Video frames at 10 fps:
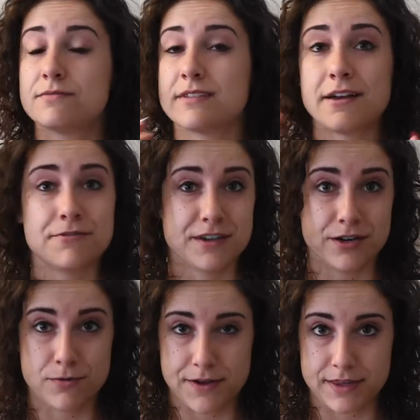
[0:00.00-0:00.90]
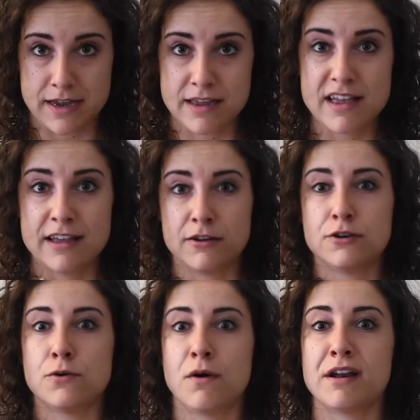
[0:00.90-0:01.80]
Definitely don't want that. And you
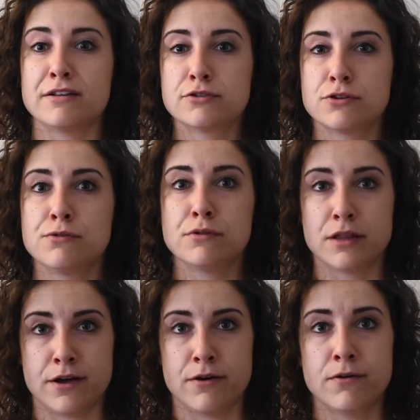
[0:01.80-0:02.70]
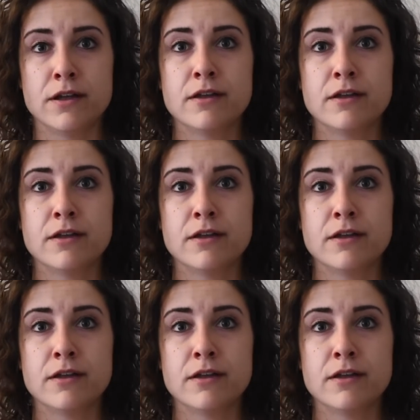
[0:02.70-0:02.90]
don't want it too low,